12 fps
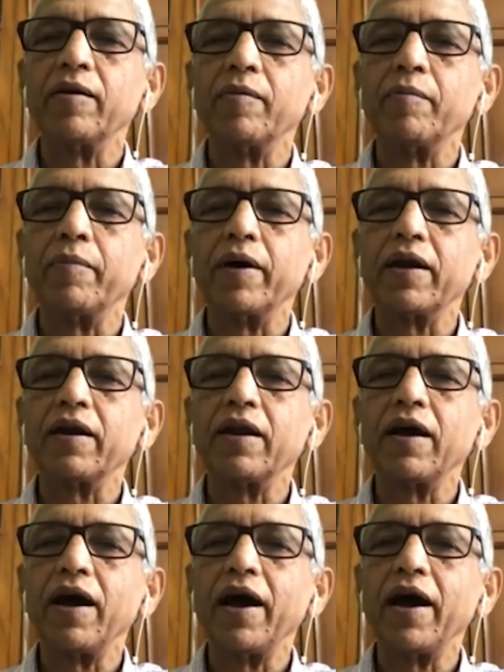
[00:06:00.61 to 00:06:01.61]
But
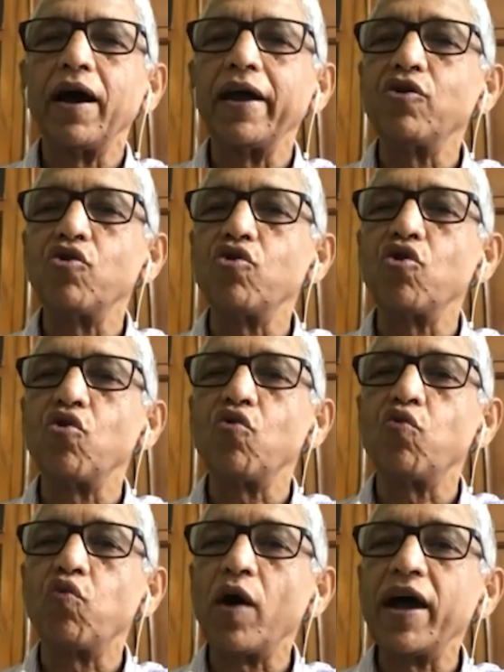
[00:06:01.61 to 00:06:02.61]
I don't know
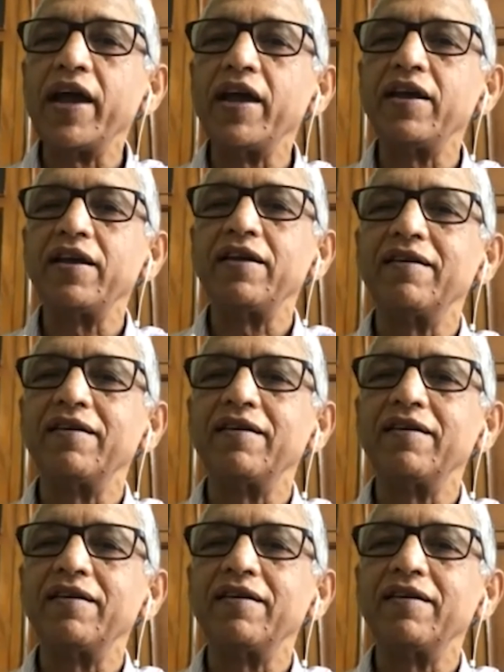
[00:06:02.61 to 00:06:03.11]
why.